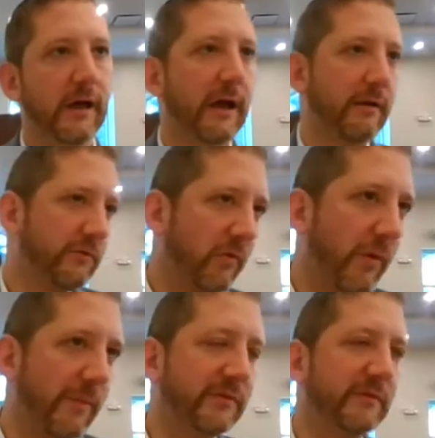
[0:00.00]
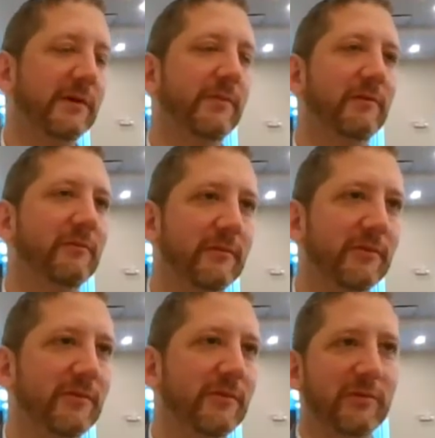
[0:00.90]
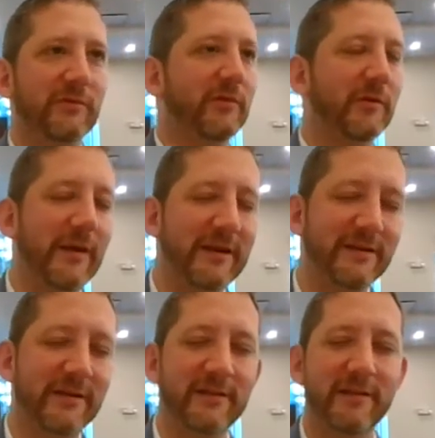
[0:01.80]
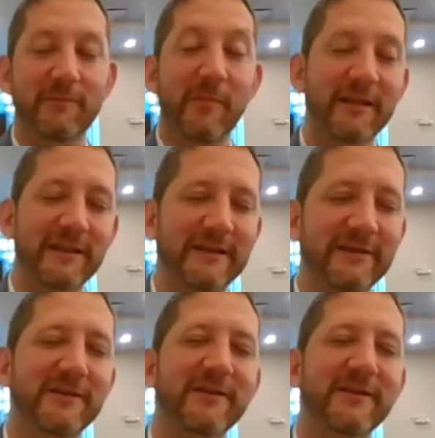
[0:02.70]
It's called Women's League, but there's only men in my league.